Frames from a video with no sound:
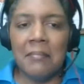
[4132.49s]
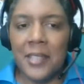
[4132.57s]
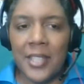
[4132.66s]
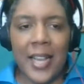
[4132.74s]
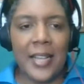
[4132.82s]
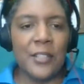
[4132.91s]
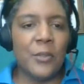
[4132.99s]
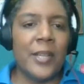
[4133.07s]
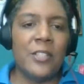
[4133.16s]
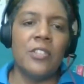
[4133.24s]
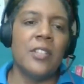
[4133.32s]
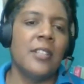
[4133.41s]
to ask
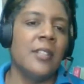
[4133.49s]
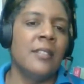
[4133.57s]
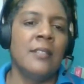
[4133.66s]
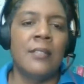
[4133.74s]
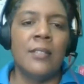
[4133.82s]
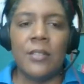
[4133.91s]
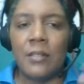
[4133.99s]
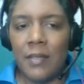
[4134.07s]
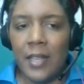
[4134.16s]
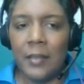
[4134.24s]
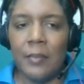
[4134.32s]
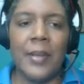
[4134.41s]
questions,
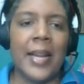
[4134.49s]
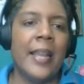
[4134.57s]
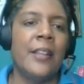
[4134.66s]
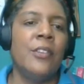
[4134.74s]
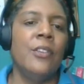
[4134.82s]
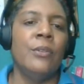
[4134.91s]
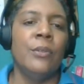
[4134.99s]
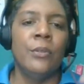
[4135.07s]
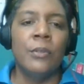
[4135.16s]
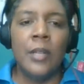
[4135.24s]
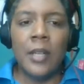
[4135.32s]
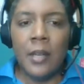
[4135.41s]
help guide you,